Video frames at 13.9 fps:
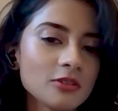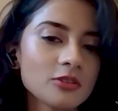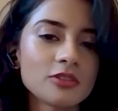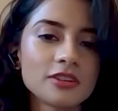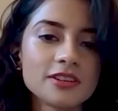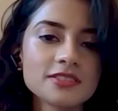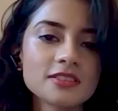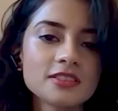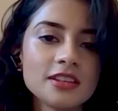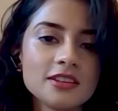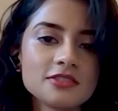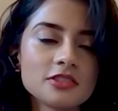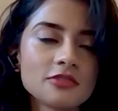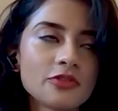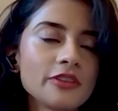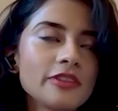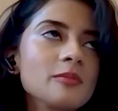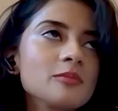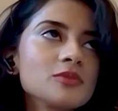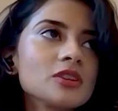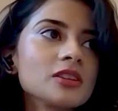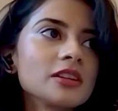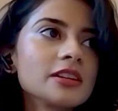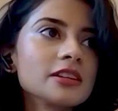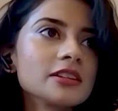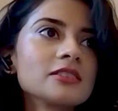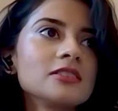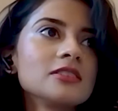Or is it easier for them to
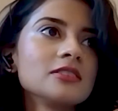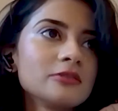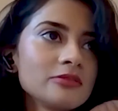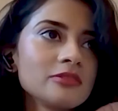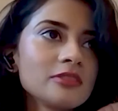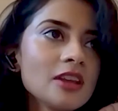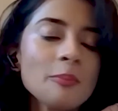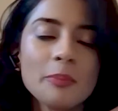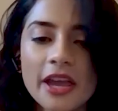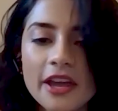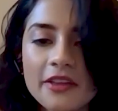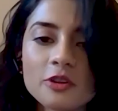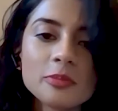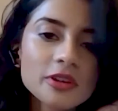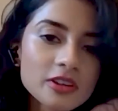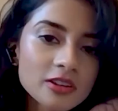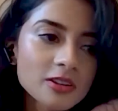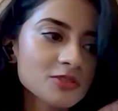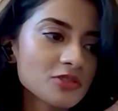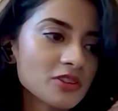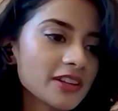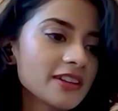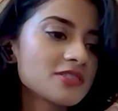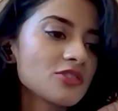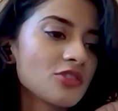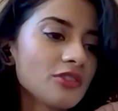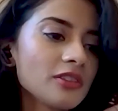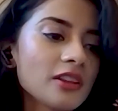like pay their bills, or like is
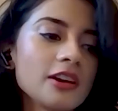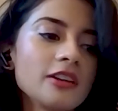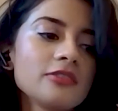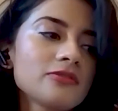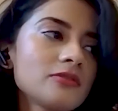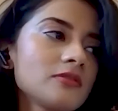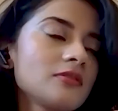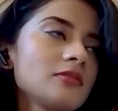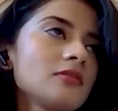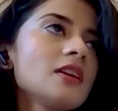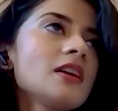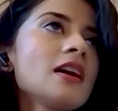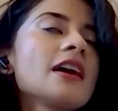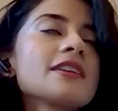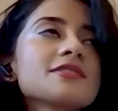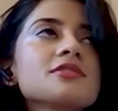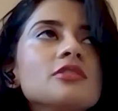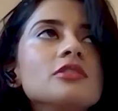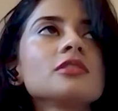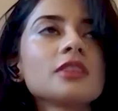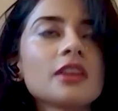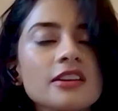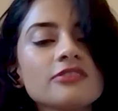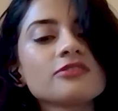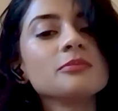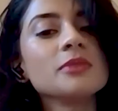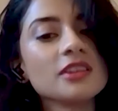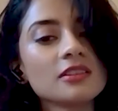their life has their life
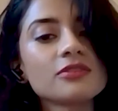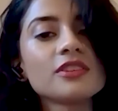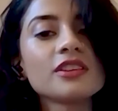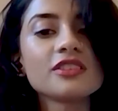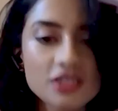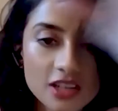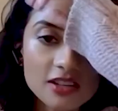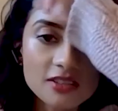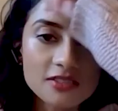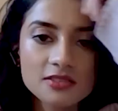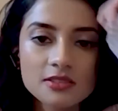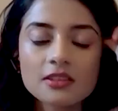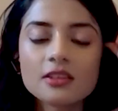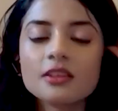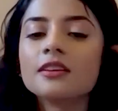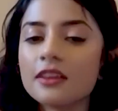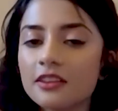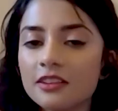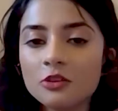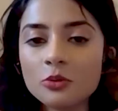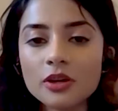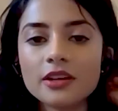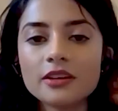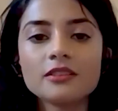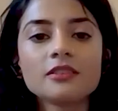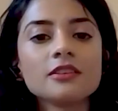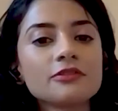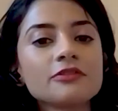meaningfully changed in any
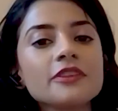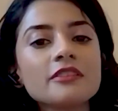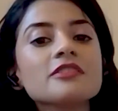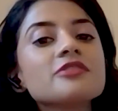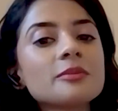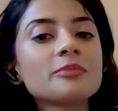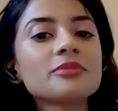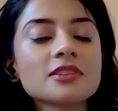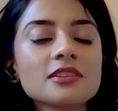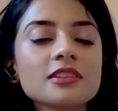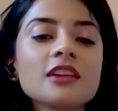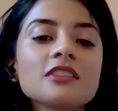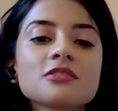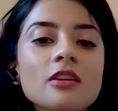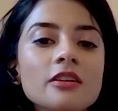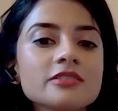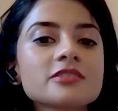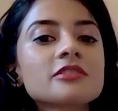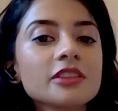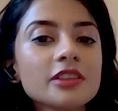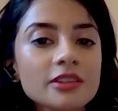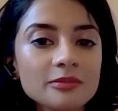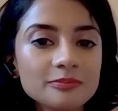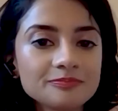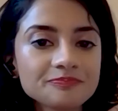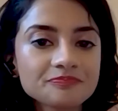way if there is representation on screen?